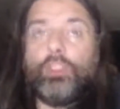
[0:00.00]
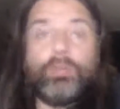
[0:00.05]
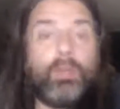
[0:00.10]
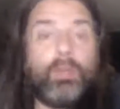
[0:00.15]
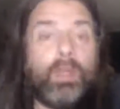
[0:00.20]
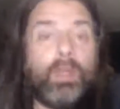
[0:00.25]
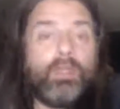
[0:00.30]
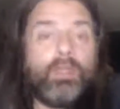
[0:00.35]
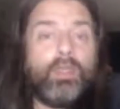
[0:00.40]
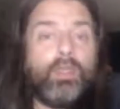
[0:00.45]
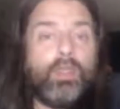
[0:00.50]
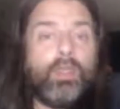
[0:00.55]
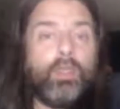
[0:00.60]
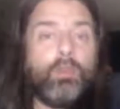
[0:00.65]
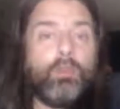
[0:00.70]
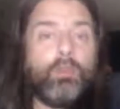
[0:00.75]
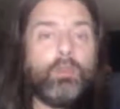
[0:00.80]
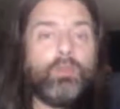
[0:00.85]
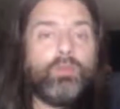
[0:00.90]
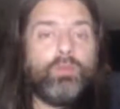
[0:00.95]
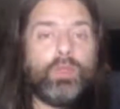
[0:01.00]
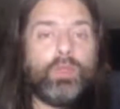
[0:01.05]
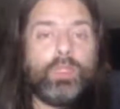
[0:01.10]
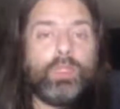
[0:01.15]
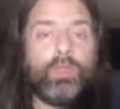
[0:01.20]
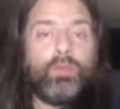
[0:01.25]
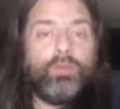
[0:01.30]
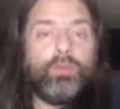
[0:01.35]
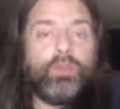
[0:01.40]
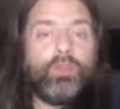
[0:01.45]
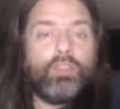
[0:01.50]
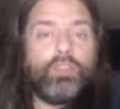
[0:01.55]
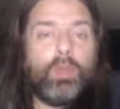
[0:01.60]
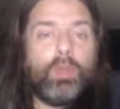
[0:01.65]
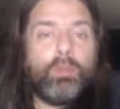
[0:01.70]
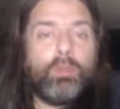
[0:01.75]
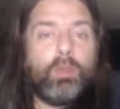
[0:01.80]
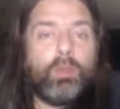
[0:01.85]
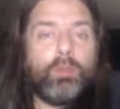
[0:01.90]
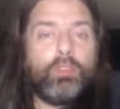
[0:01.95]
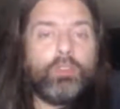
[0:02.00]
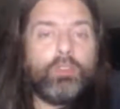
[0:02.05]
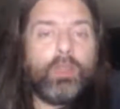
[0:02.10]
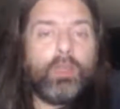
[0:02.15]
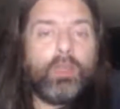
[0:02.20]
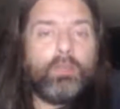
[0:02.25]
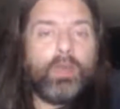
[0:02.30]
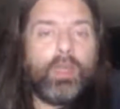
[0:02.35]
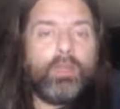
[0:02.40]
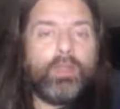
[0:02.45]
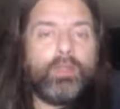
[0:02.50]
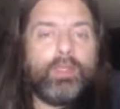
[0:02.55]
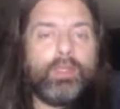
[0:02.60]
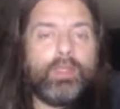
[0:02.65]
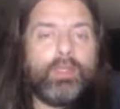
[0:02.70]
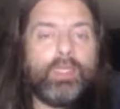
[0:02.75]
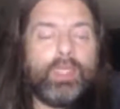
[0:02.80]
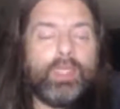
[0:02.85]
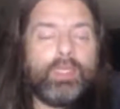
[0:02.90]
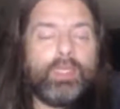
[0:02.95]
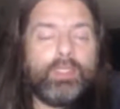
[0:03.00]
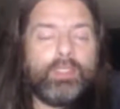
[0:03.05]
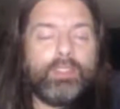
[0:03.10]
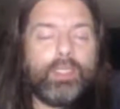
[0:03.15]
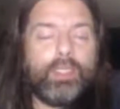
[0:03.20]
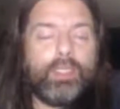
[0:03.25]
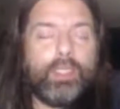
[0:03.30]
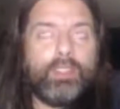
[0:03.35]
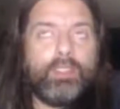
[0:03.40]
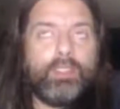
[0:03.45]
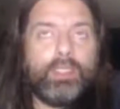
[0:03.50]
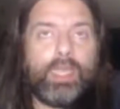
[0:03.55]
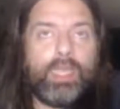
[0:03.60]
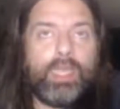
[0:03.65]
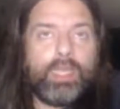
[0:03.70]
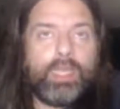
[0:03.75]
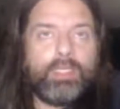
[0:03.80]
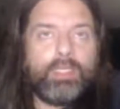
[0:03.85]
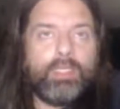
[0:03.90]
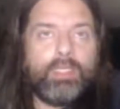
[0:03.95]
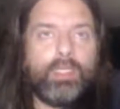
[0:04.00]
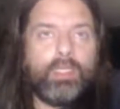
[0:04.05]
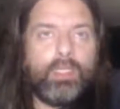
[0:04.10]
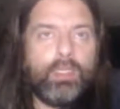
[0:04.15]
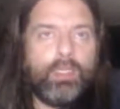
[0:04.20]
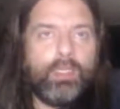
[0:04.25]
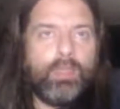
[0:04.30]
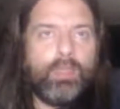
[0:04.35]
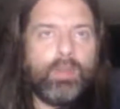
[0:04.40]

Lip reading: spread a little movie. For example, somebody gets attacked